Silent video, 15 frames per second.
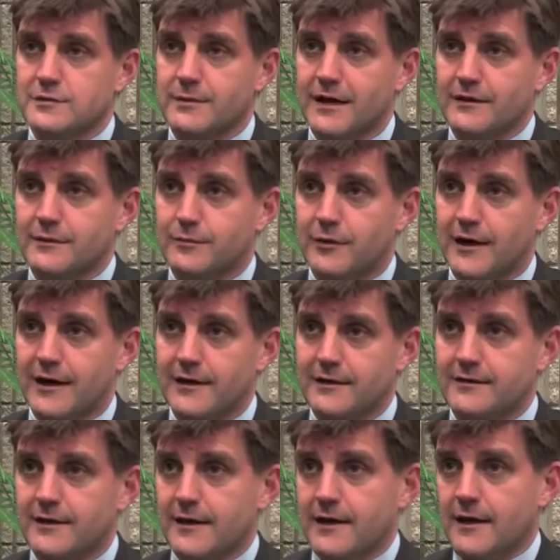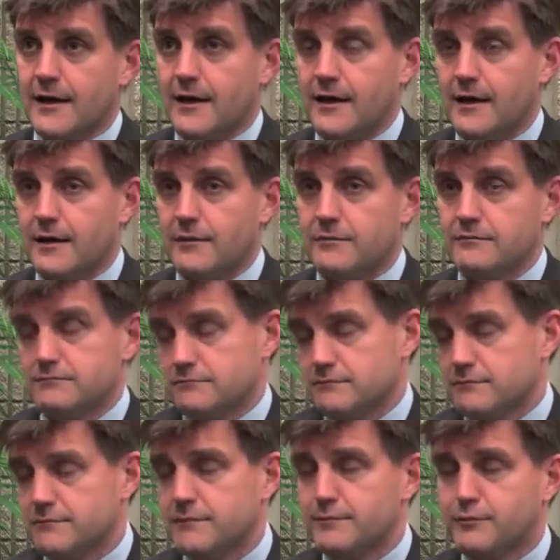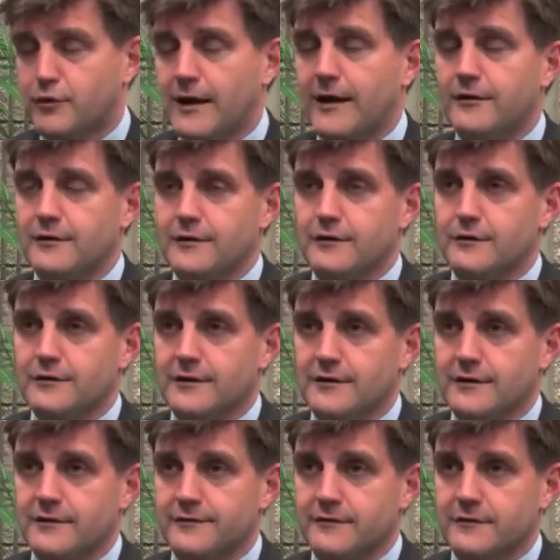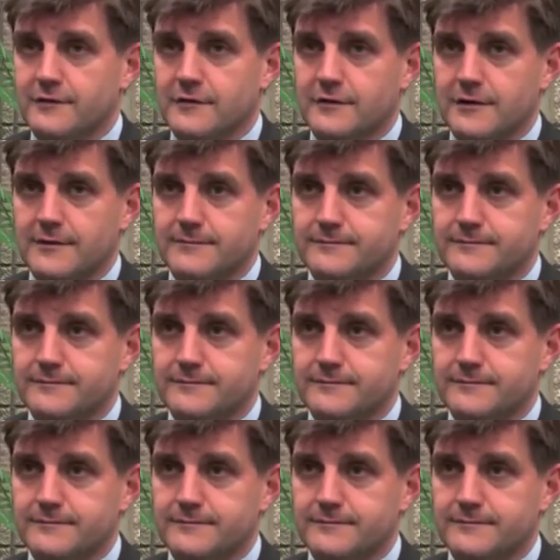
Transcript: about the product prior to using it in the facility.